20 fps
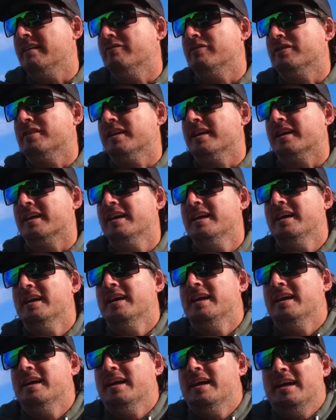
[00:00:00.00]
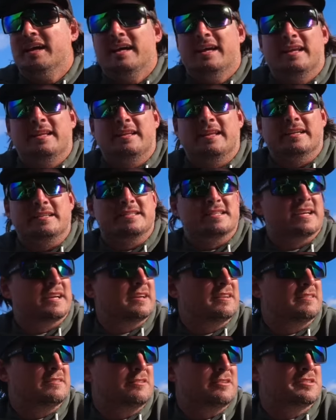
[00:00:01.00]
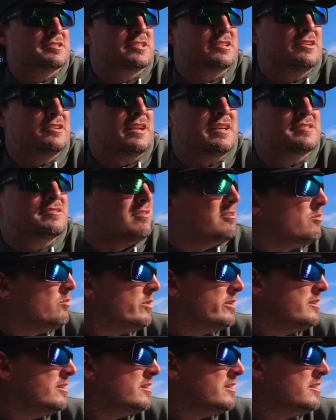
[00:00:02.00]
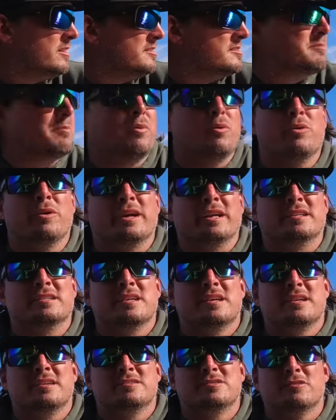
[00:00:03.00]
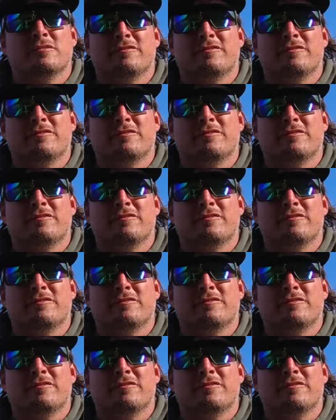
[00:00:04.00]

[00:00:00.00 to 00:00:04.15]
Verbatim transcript: everything that uh, looks good, has a little wind on it, and is a point. So